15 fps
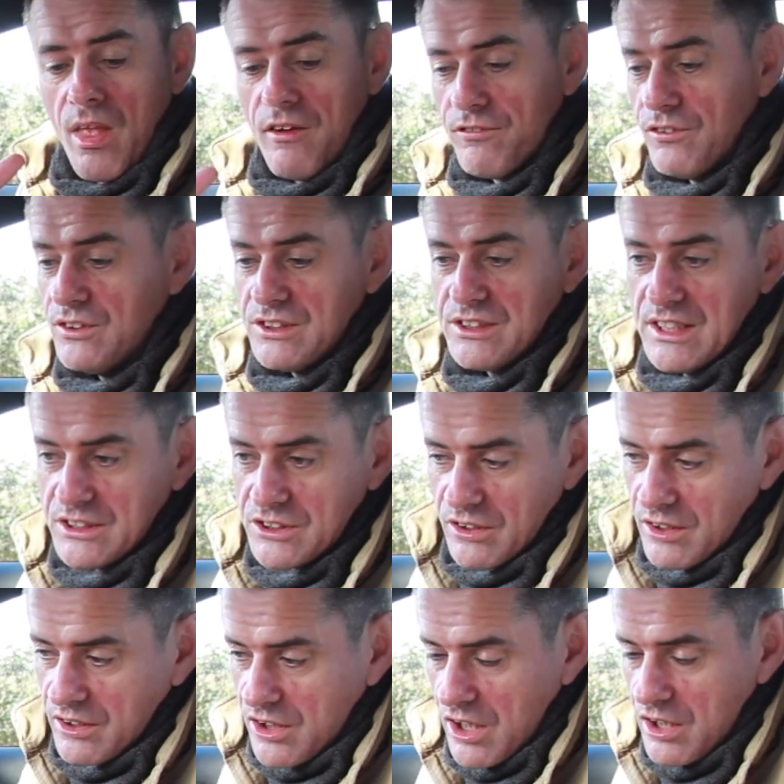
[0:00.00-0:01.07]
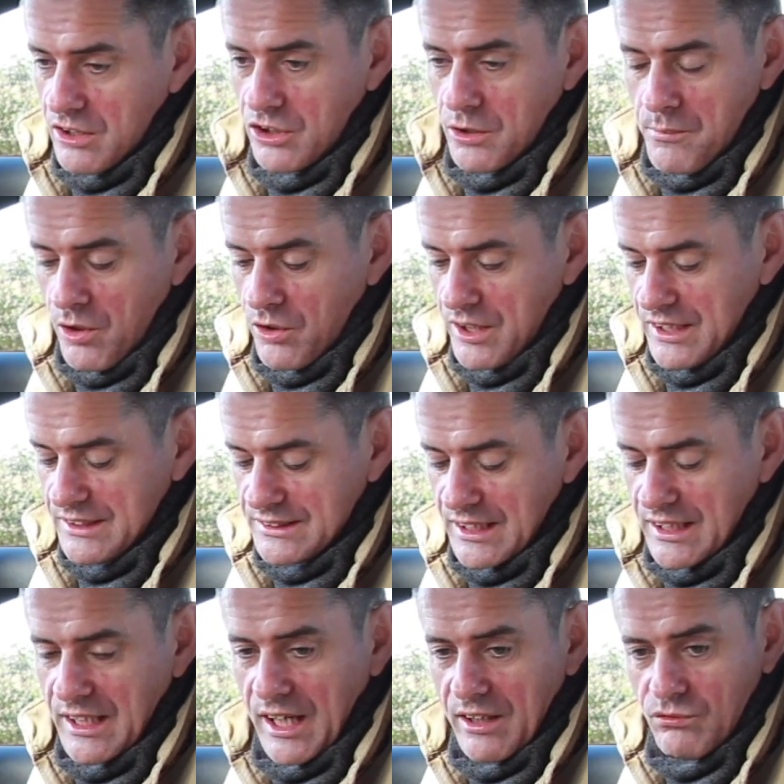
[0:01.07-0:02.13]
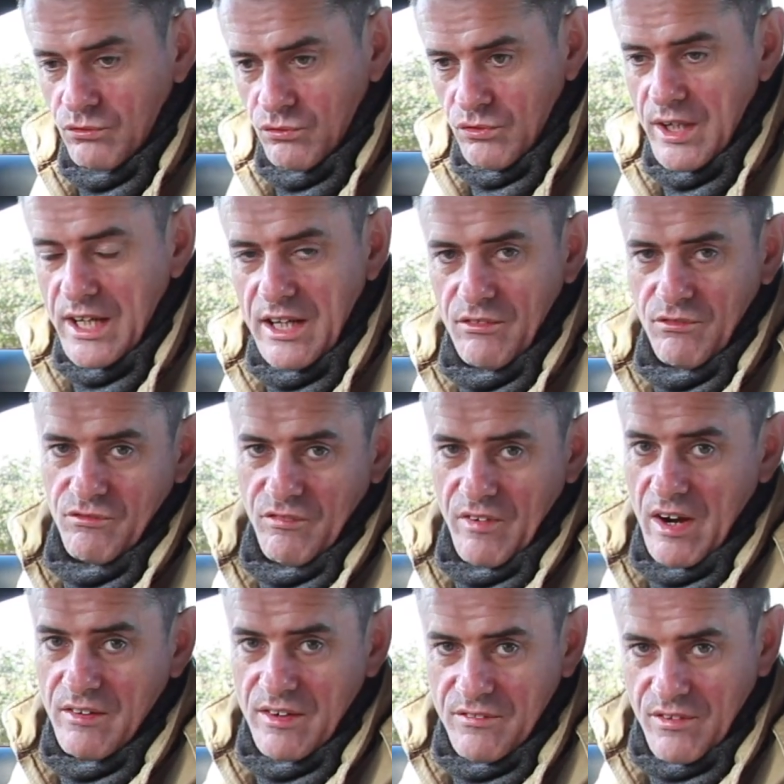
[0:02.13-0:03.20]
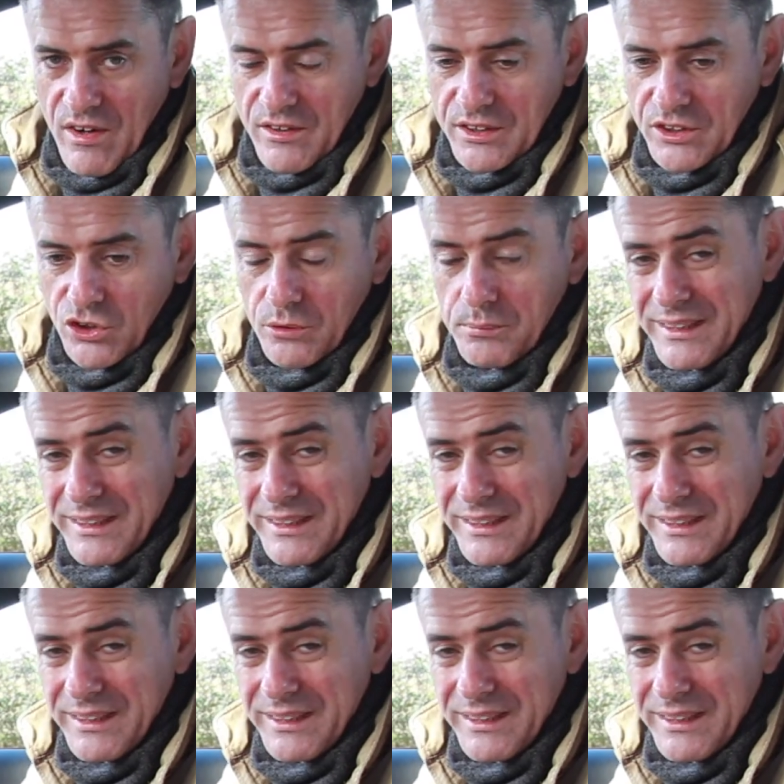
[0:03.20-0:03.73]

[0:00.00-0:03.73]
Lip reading: Front seats are a commodious thing and really very, very good.